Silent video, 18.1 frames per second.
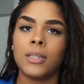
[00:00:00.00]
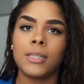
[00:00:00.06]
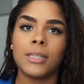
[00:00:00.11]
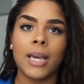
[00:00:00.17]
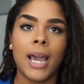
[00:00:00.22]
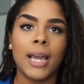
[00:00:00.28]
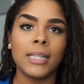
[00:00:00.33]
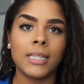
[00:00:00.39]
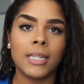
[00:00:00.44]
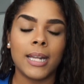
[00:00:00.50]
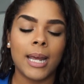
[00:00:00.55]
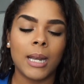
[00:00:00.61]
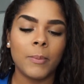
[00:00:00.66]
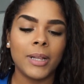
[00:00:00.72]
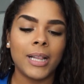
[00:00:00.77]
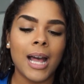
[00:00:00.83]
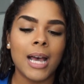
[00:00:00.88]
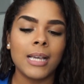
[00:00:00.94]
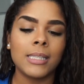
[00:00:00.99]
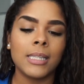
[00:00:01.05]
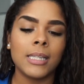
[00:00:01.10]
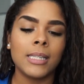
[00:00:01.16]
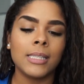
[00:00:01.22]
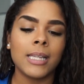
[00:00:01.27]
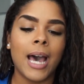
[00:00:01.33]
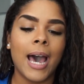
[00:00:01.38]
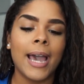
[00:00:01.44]
science anatomy
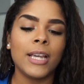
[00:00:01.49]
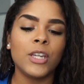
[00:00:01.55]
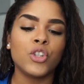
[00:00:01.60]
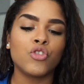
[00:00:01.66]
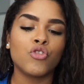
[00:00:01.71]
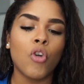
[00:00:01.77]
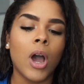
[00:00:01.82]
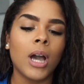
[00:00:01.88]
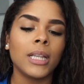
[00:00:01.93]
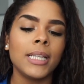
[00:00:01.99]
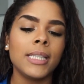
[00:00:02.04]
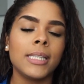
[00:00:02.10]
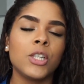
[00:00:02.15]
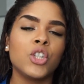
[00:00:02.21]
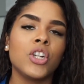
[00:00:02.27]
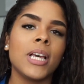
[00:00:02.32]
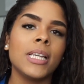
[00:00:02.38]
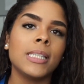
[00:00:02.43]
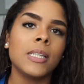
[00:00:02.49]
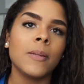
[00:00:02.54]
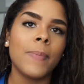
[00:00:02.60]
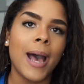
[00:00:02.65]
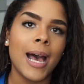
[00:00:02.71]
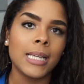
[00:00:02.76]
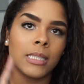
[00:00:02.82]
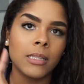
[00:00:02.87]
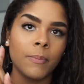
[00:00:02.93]
classes, I strongly suggest to
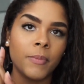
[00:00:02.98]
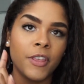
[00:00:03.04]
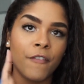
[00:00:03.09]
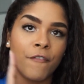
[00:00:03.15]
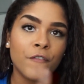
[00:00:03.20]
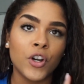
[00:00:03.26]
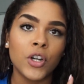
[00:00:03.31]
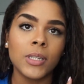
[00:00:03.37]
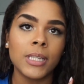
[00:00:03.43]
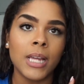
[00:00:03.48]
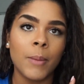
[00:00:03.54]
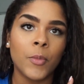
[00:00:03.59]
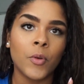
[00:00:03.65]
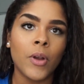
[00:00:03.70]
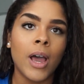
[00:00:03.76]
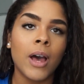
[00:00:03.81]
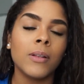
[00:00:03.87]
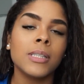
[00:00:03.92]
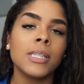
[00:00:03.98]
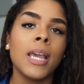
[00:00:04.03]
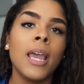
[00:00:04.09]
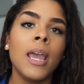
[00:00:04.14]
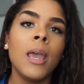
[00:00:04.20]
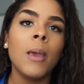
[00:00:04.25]
pass them the first time around.